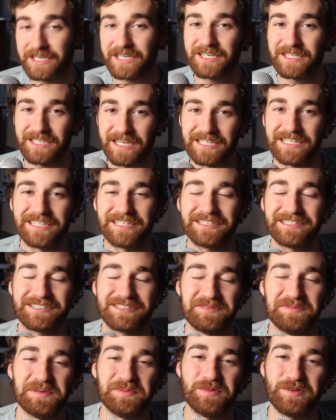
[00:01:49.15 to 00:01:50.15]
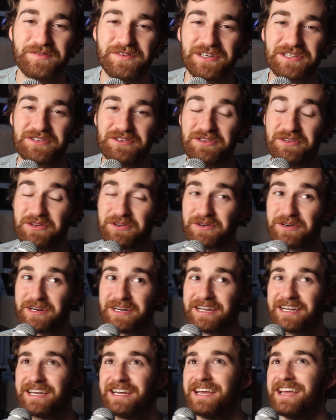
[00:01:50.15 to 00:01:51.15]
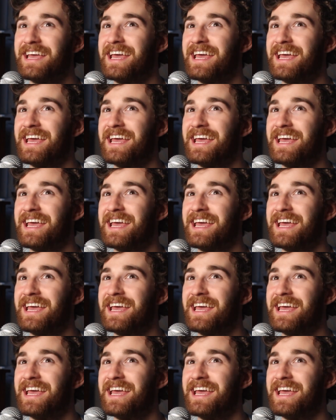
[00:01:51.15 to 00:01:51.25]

excited to be moving to New York.